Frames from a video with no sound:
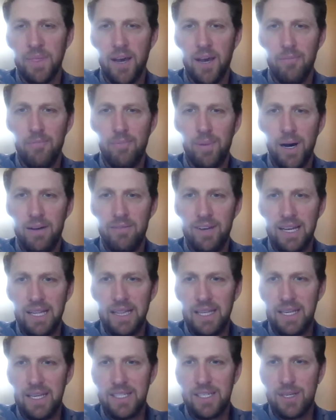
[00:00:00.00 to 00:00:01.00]
above
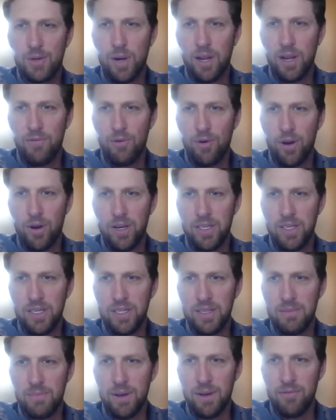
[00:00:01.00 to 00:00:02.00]
at least 24
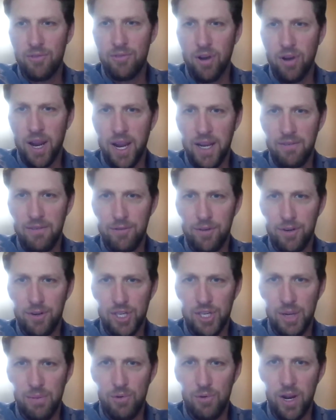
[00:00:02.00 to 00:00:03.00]
inches above grade for
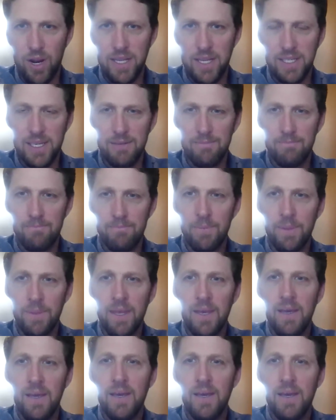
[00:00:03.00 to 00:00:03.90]
sheep grazing.